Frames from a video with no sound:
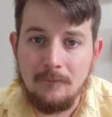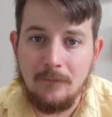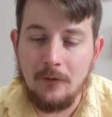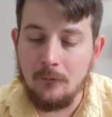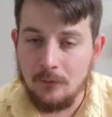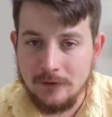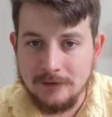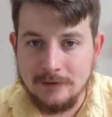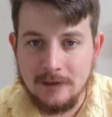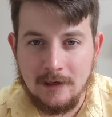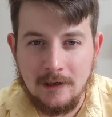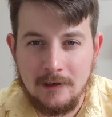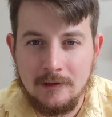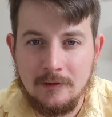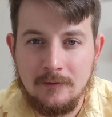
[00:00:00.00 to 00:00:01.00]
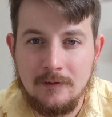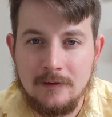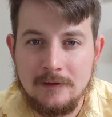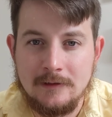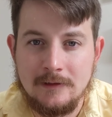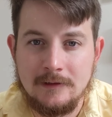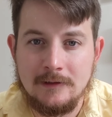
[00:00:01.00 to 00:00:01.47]
And the reason that I do
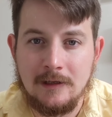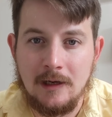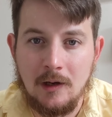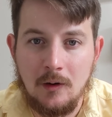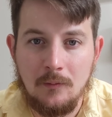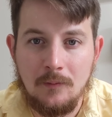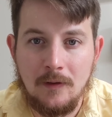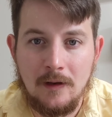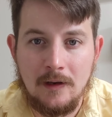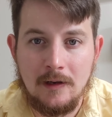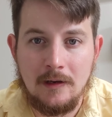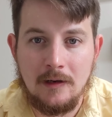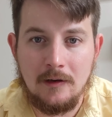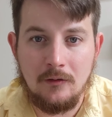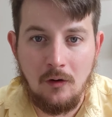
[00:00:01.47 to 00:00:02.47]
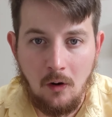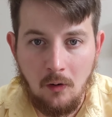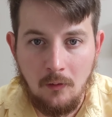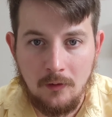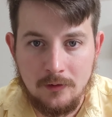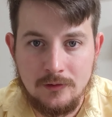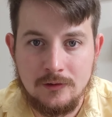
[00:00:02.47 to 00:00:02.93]
this is I hope that it
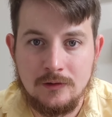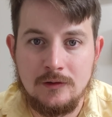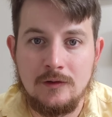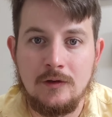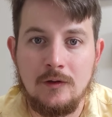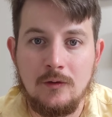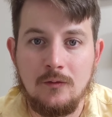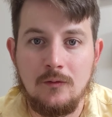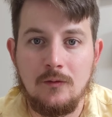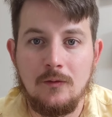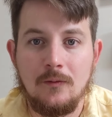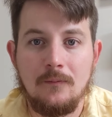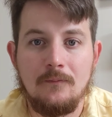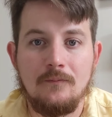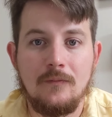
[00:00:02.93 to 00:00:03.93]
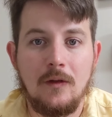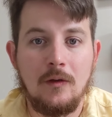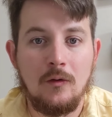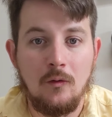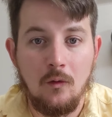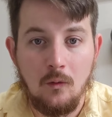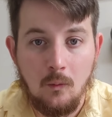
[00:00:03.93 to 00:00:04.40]
encourages you
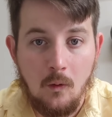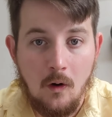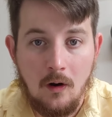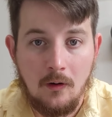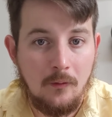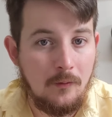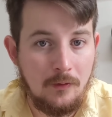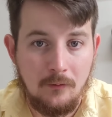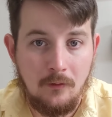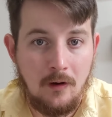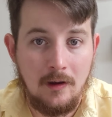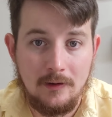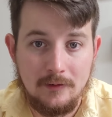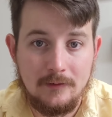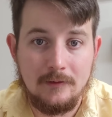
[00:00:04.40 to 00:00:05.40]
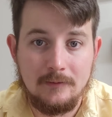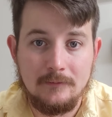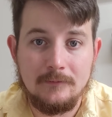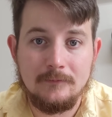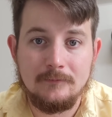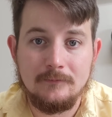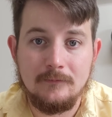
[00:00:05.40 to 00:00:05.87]
in your walk with Christ.
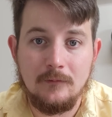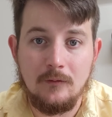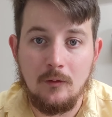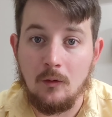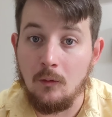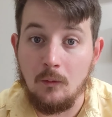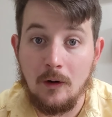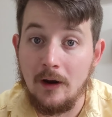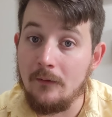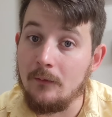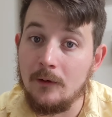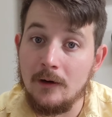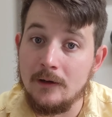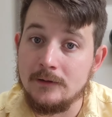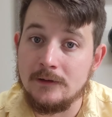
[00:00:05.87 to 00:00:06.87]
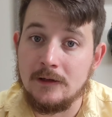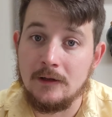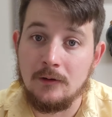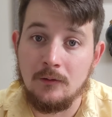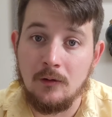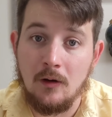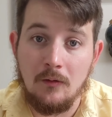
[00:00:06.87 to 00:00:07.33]
Or whatever it is that
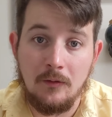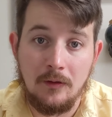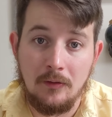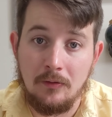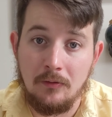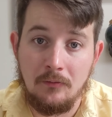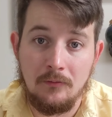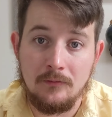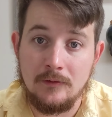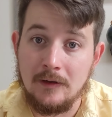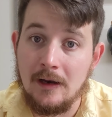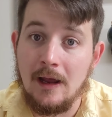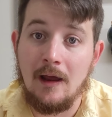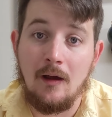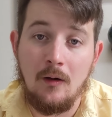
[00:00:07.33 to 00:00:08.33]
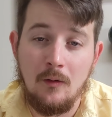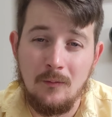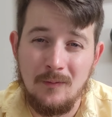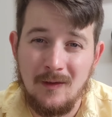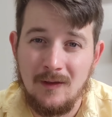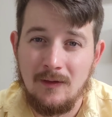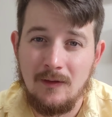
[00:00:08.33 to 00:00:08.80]
you're going through today, I
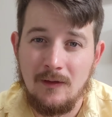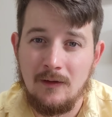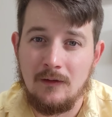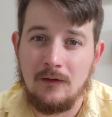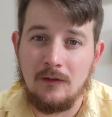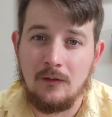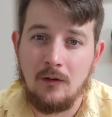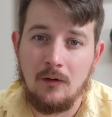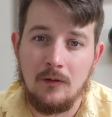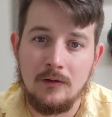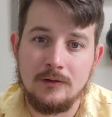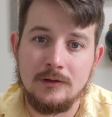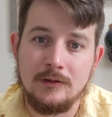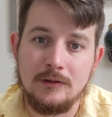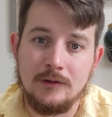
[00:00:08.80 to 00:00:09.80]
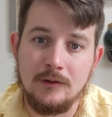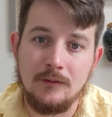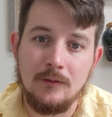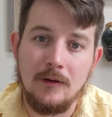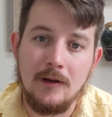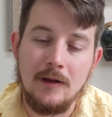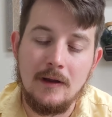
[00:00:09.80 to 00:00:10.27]
hope that this encourages you.